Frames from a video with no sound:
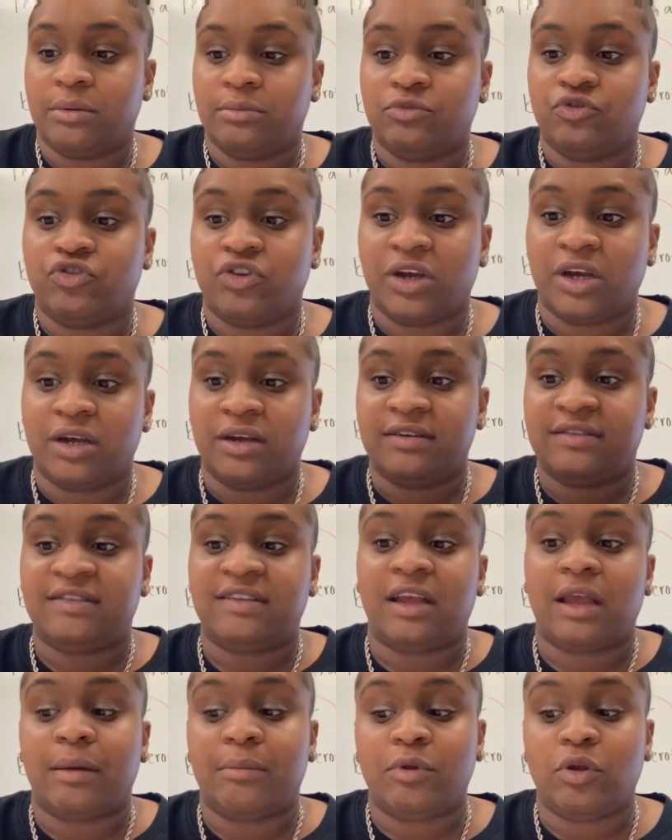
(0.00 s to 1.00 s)
drugs,
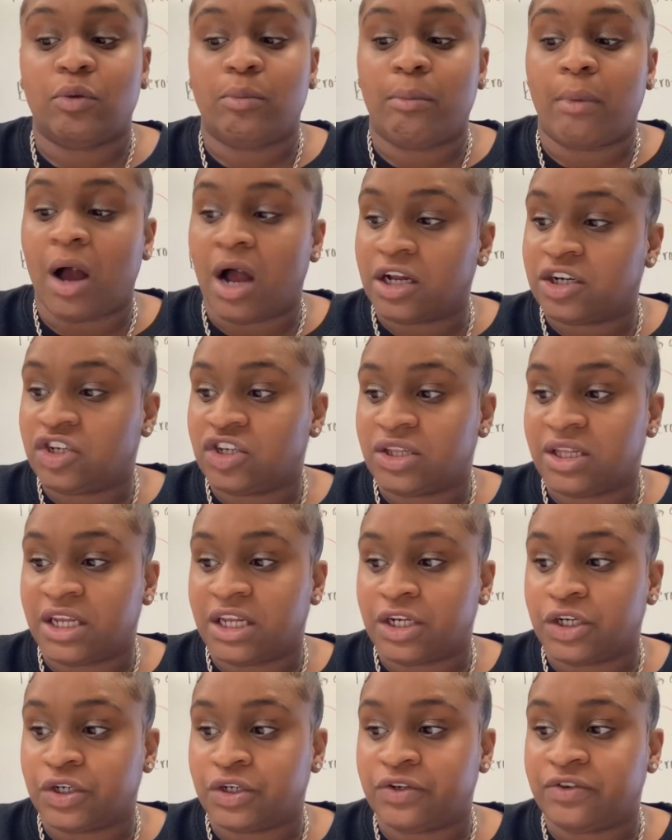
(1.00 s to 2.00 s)
immune
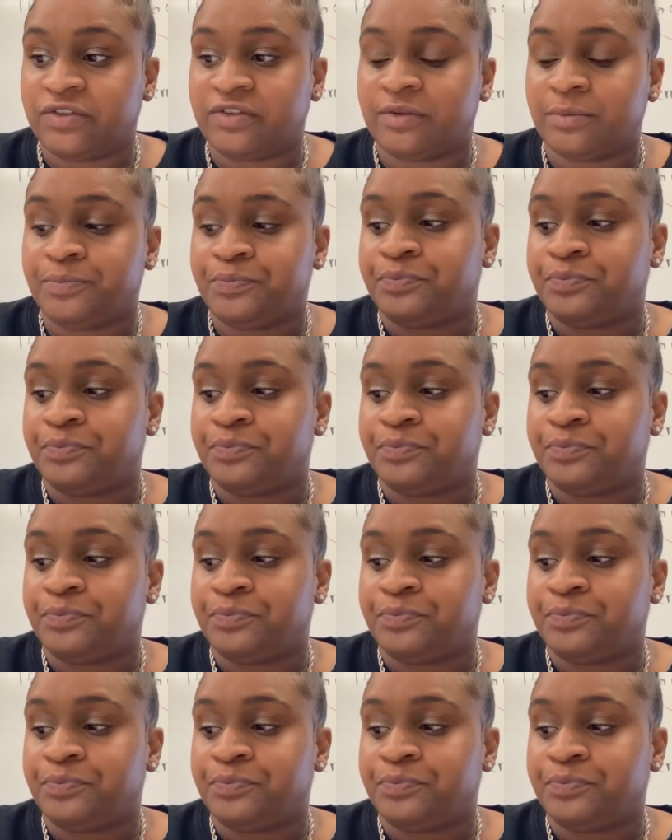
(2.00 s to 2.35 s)
modulators.